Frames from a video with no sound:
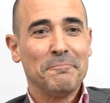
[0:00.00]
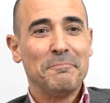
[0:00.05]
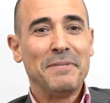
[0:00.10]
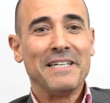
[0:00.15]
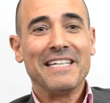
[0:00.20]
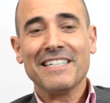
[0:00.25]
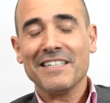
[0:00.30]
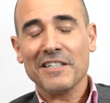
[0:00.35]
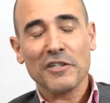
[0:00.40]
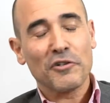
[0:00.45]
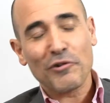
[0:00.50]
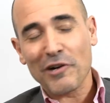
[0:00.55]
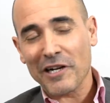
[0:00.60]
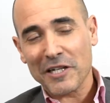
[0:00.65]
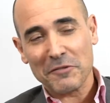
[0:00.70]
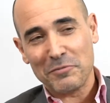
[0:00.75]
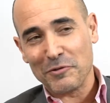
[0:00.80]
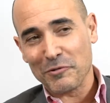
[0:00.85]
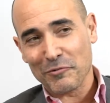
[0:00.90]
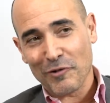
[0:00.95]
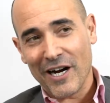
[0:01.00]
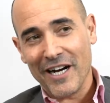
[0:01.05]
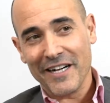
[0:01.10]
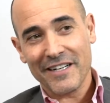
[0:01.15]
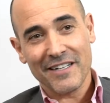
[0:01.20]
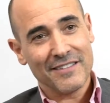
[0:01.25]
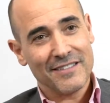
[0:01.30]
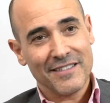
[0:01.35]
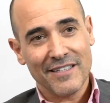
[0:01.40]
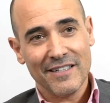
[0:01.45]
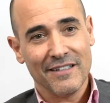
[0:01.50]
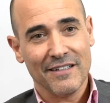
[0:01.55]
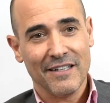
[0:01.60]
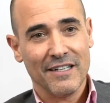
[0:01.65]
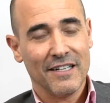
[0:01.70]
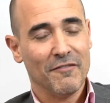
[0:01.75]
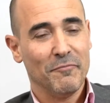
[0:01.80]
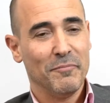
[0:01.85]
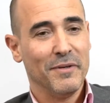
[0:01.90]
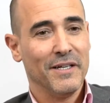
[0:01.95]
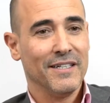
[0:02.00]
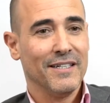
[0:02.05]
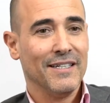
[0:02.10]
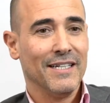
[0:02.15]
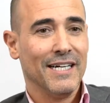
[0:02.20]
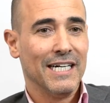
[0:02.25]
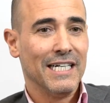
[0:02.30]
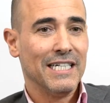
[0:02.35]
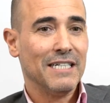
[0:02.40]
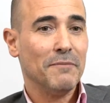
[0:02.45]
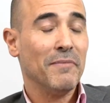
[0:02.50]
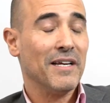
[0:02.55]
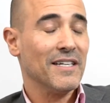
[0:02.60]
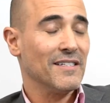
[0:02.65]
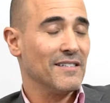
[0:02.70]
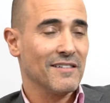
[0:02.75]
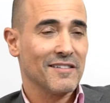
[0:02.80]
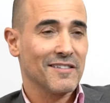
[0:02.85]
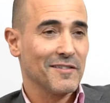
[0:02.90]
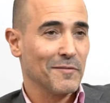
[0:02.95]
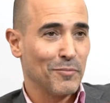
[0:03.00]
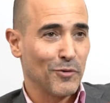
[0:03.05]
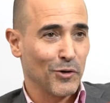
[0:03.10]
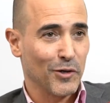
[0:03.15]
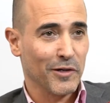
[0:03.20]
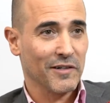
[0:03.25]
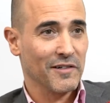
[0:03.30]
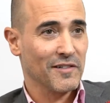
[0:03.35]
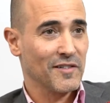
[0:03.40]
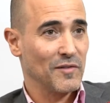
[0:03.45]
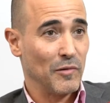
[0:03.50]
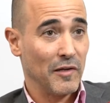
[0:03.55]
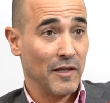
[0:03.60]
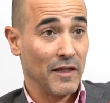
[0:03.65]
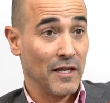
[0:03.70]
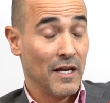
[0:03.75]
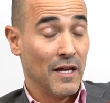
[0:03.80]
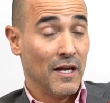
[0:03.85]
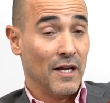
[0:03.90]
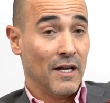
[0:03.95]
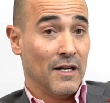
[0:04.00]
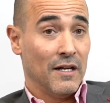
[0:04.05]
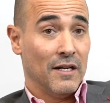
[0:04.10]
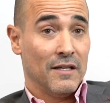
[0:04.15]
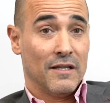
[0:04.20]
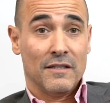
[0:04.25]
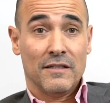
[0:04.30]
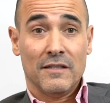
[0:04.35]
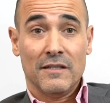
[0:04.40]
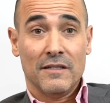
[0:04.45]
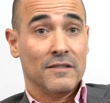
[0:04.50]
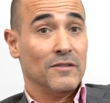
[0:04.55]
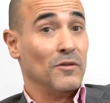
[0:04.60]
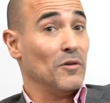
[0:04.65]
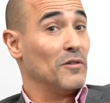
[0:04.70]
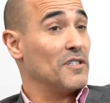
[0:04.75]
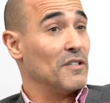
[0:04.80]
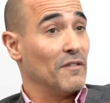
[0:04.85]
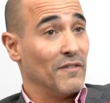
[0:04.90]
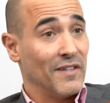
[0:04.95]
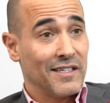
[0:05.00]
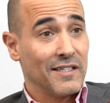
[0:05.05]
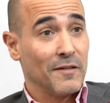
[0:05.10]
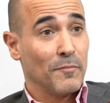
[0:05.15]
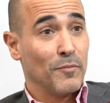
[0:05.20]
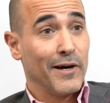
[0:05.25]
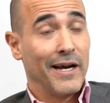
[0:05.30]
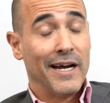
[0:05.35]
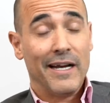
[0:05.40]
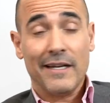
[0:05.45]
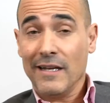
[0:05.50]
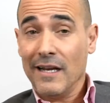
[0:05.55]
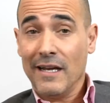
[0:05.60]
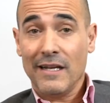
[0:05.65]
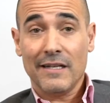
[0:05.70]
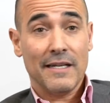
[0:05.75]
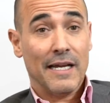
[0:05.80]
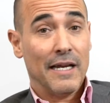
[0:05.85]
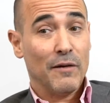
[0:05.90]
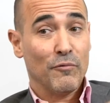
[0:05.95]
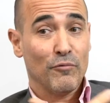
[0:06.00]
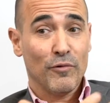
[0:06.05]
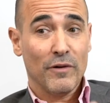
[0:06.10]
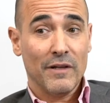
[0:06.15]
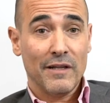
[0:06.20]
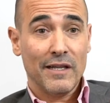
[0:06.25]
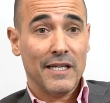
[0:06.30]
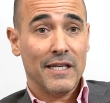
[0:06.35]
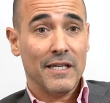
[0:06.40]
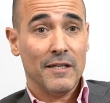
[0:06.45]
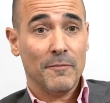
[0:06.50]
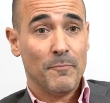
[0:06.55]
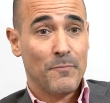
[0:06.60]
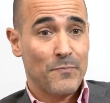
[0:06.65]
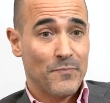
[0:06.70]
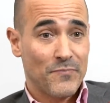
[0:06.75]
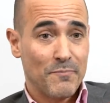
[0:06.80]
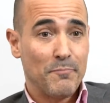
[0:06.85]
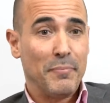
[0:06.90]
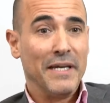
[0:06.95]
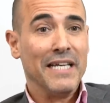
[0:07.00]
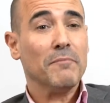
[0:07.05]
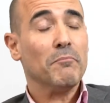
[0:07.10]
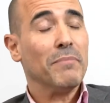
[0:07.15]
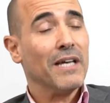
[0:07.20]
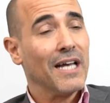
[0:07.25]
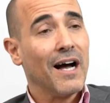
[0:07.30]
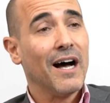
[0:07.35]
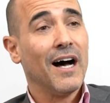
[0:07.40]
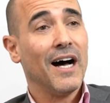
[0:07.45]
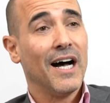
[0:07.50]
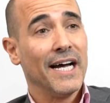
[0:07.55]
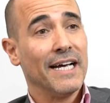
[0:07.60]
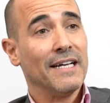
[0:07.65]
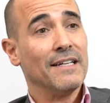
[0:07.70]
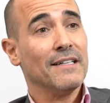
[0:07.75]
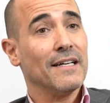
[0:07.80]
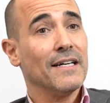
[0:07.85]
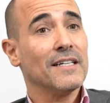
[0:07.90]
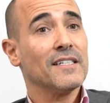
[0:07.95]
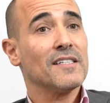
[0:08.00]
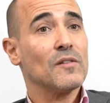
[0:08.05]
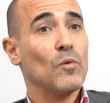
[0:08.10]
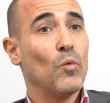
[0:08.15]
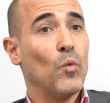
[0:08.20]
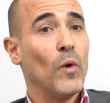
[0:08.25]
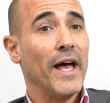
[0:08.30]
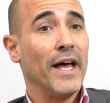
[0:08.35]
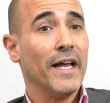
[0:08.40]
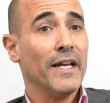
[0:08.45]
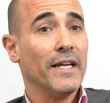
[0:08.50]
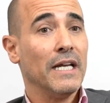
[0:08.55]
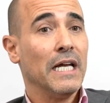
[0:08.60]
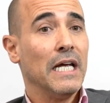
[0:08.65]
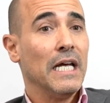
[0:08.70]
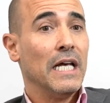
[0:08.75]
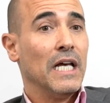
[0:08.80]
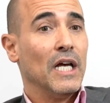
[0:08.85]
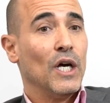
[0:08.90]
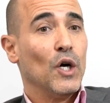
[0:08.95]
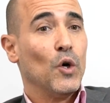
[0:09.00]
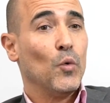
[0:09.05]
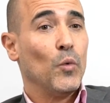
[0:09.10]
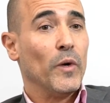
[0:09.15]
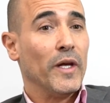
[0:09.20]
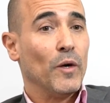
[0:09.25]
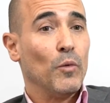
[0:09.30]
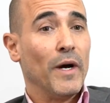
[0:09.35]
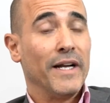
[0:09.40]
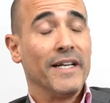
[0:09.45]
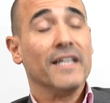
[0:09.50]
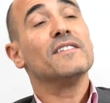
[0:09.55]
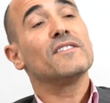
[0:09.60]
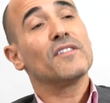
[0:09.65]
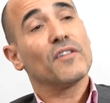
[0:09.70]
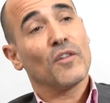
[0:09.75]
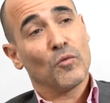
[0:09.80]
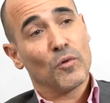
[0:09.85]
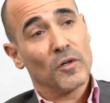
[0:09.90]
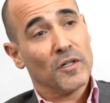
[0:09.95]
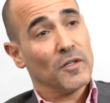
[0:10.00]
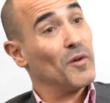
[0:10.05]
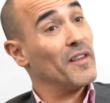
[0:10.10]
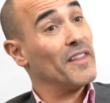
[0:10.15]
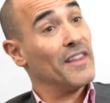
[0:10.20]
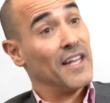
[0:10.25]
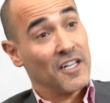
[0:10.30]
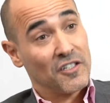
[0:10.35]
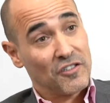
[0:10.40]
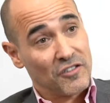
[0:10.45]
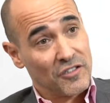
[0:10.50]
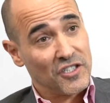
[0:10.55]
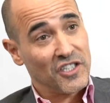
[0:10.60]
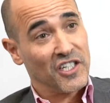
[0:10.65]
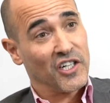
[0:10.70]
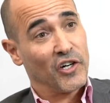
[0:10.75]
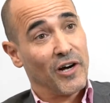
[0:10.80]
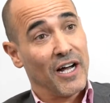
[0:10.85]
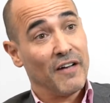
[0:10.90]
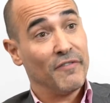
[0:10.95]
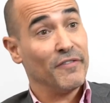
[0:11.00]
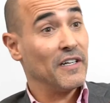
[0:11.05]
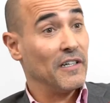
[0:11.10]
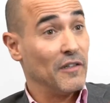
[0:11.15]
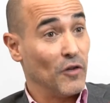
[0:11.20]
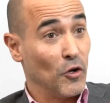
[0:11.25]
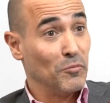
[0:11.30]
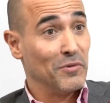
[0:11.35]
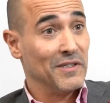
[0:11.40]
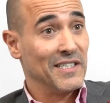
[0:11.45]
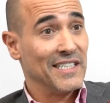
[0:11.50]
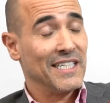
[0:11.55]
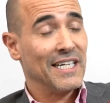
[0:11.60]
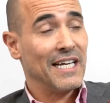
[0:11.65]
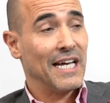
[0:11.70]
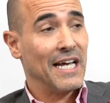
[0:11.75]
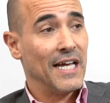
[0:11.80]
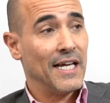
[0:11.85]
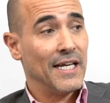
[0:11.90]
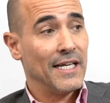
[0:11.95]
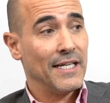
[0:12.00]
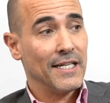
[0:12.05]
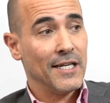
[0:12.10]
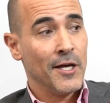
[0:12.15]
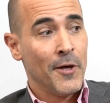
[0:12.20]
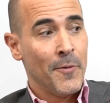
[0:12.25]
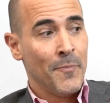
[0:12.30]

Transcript: been an incredible ride, and TLN have been amazing supporters with the Dolce Vita brand, and really being behind us when we went into the world with National Geographic globally. And